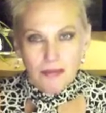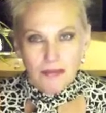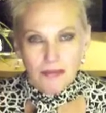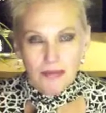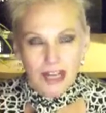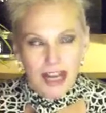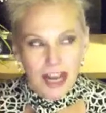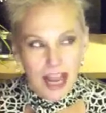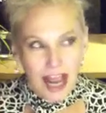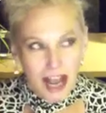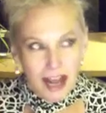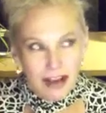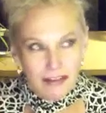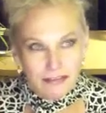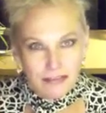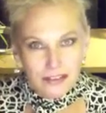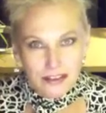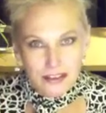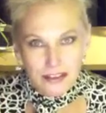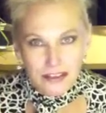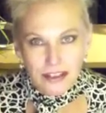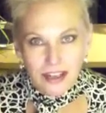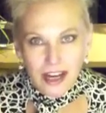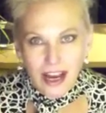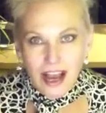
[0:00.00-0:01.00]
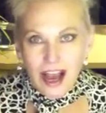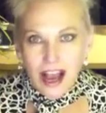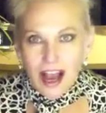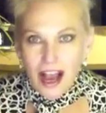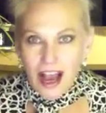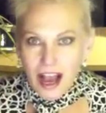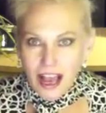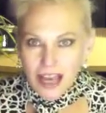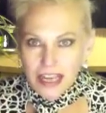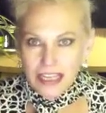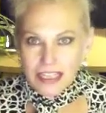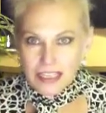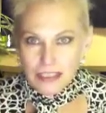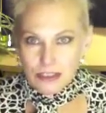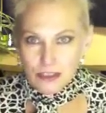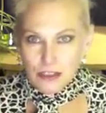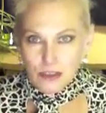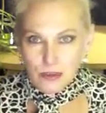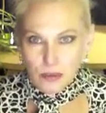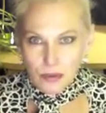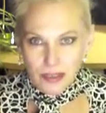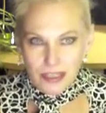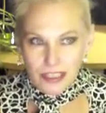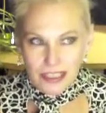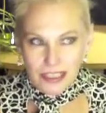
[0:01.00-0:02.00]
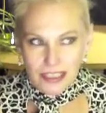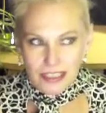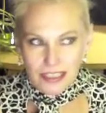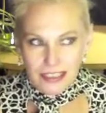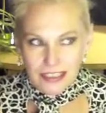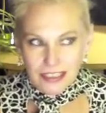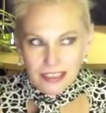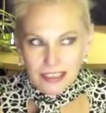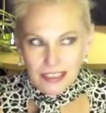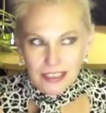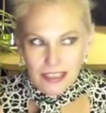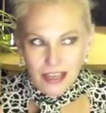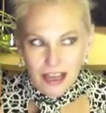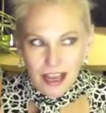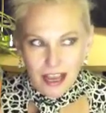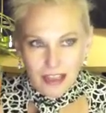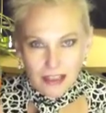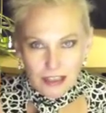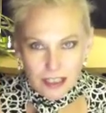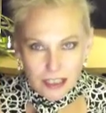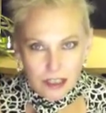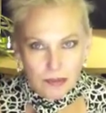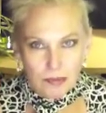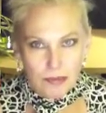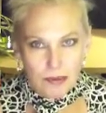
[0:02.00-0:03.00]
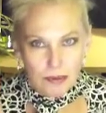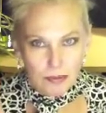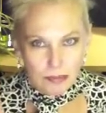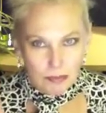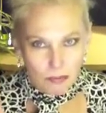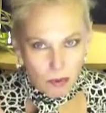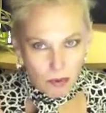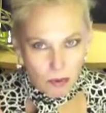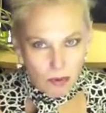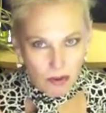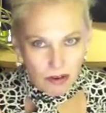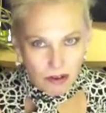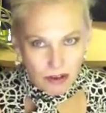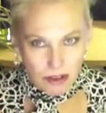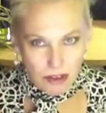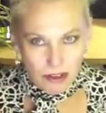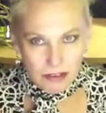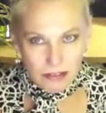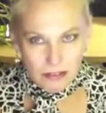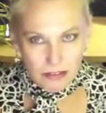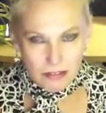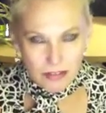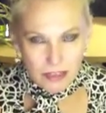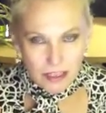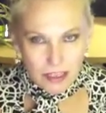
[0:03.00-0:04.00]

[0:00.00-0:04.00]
But after I enjoyed it a little bit more,